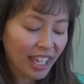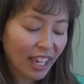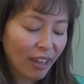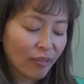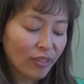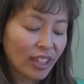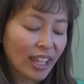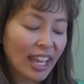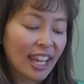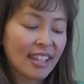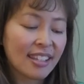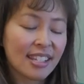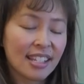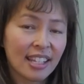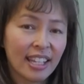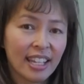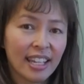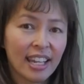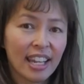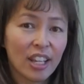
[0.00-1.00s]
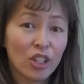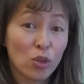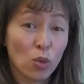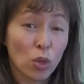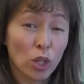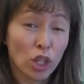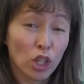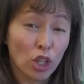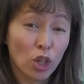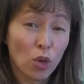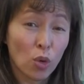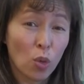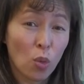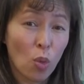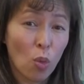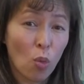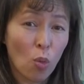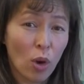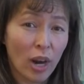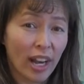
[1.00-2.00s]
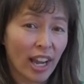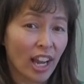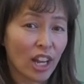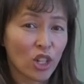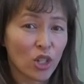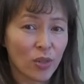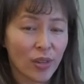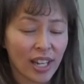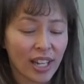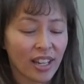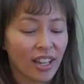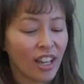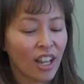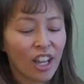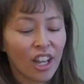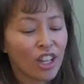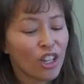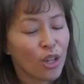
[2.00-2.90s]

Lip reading: If the insulin is U100,